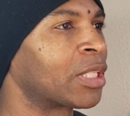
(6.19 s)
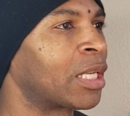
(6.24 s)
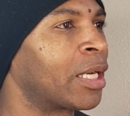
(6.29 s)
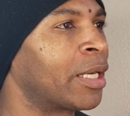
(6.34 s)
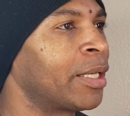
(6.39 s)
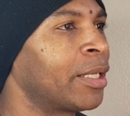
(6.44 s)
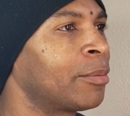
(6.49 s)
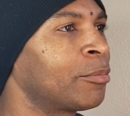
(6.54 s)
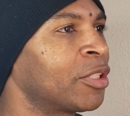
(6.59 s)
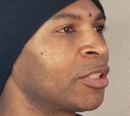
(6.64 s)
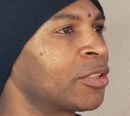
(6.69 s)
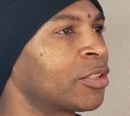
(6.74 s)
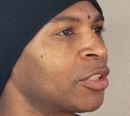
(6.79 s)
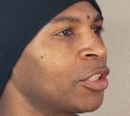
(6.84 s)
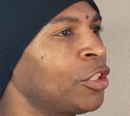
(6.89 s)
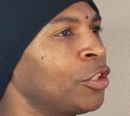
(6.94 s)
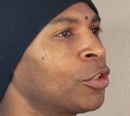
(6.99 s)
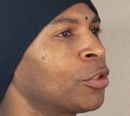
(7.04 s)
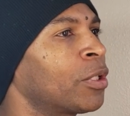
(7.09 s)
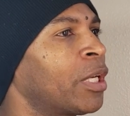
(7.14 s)
I am the
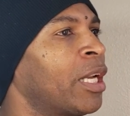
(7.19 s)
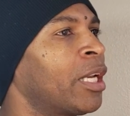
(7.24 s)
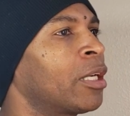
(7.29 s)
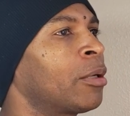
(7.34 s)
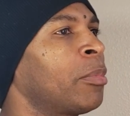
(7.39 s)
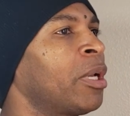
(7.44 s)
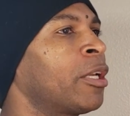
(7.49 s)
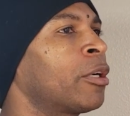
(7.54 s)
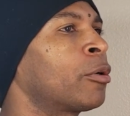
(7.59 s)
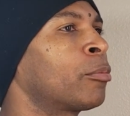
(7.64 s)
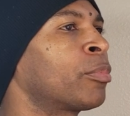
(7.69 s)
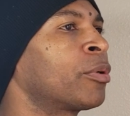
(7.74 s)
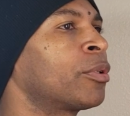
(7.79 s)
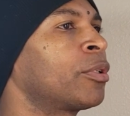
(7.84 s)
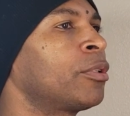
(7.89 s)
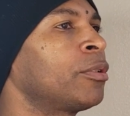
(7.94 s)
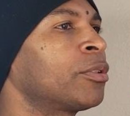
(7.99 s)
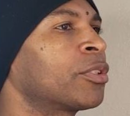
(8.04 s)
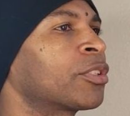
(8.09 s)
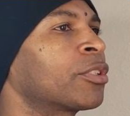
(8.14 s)
senior animator
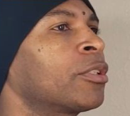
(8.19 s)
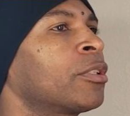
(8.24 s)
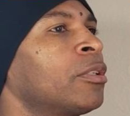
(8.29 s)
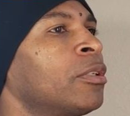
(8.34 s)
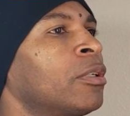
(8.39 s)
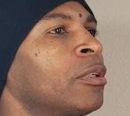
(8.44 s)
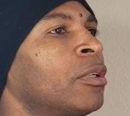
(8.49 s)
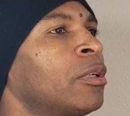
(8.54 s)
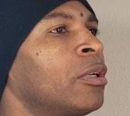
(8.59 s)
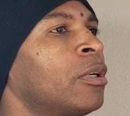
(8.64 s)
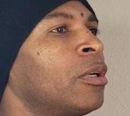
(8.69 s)
producer